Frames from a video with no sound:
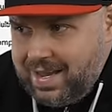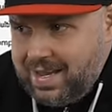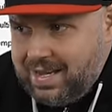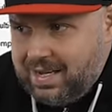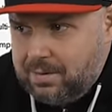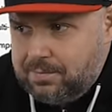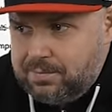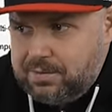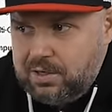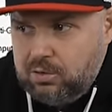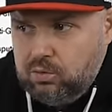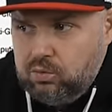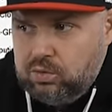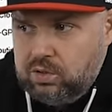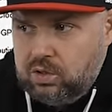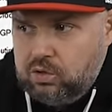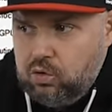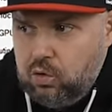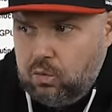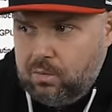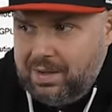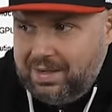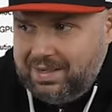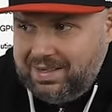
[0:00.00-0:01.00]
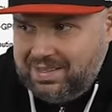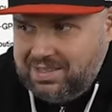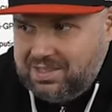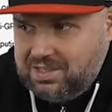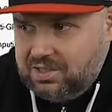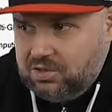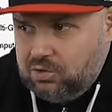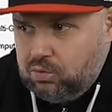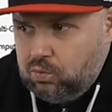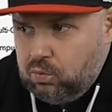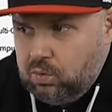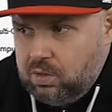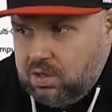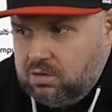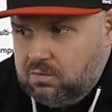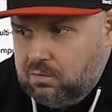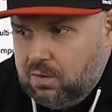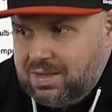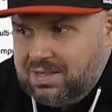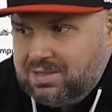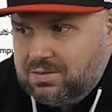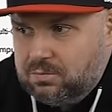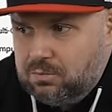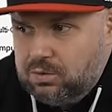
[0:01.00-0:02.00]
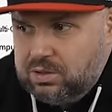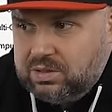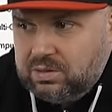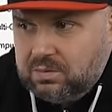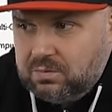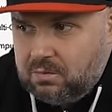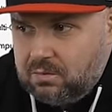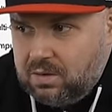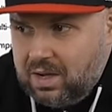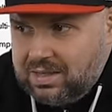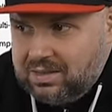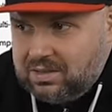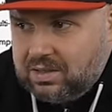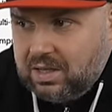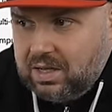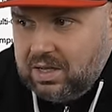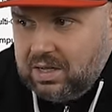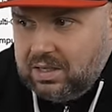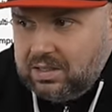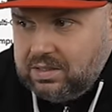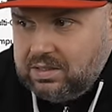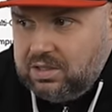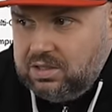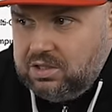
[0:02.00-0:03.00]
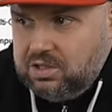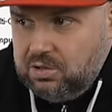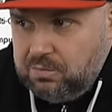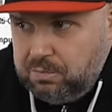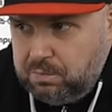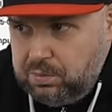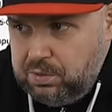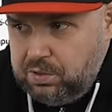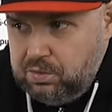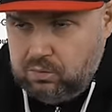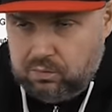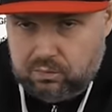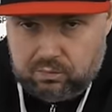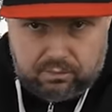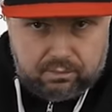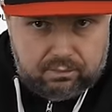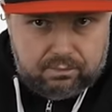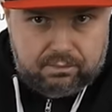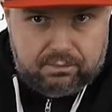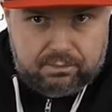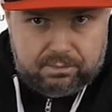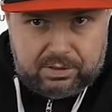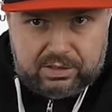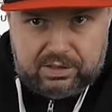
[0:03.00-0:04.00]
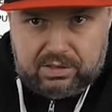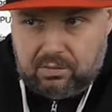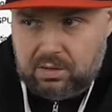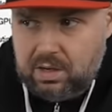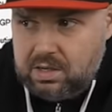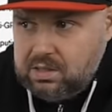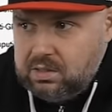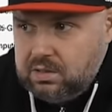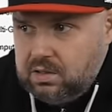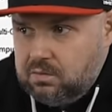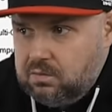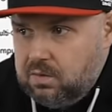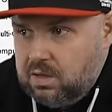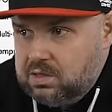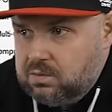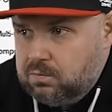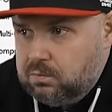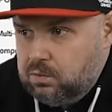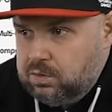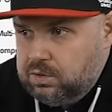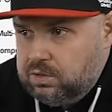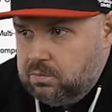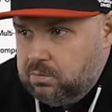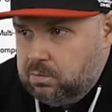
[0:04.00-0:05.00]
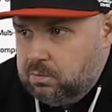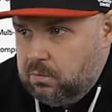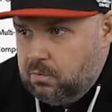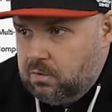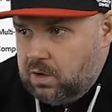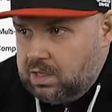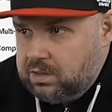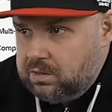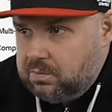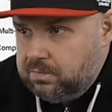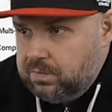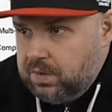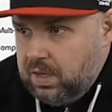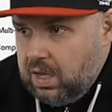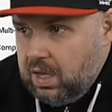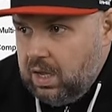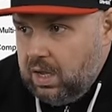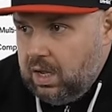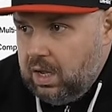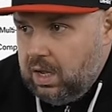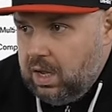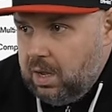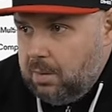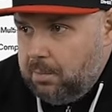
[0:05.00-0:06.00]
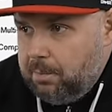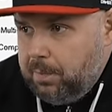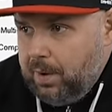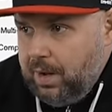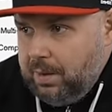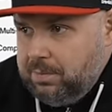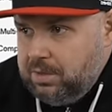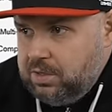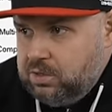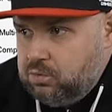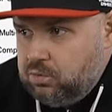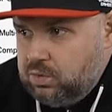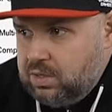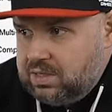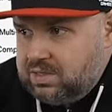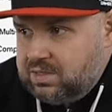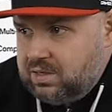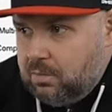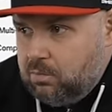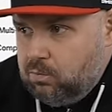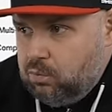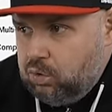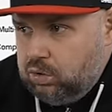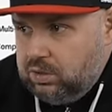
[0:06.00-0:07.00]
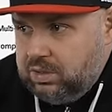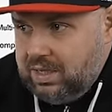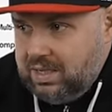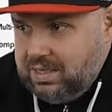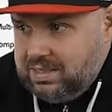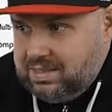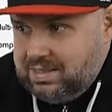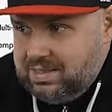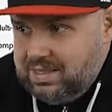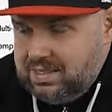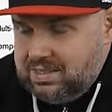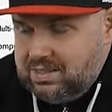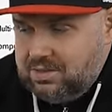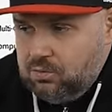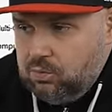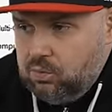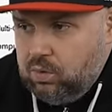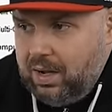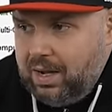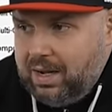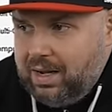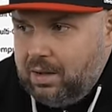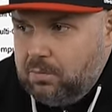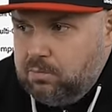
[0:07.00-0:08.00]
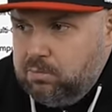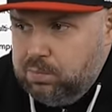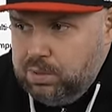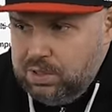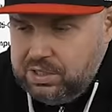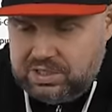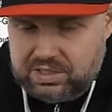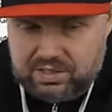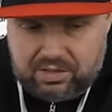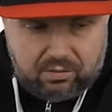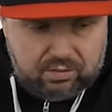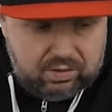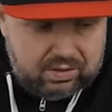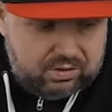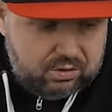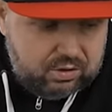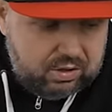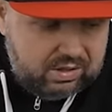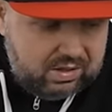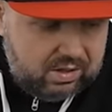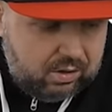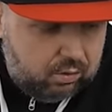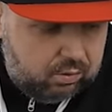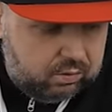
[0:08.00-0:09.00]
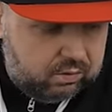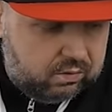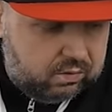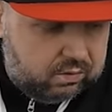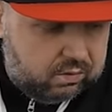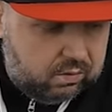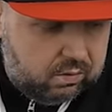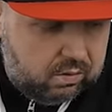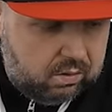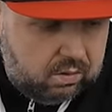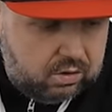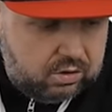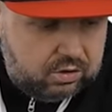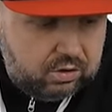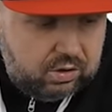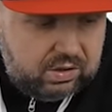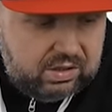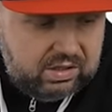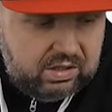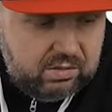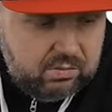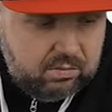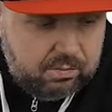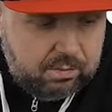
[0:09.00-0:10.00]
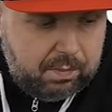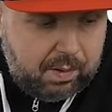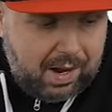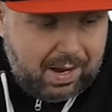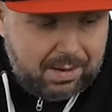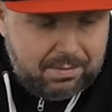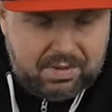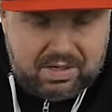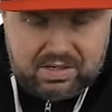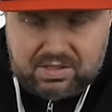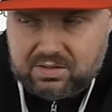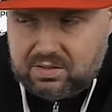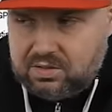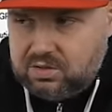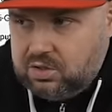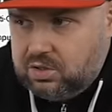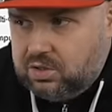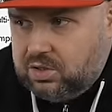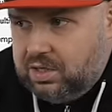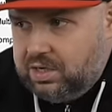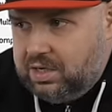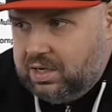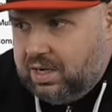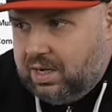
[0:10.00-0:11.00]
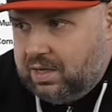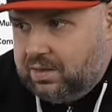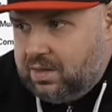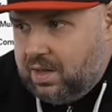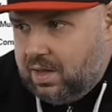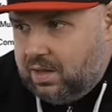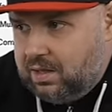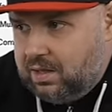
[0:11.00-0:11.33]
Absolutely new architecture, twenty-eight W T D P. Can you imagine? twenty-eight W memory works here. Well, as usual, we judge the memory four channels, thirty-two bits it sees.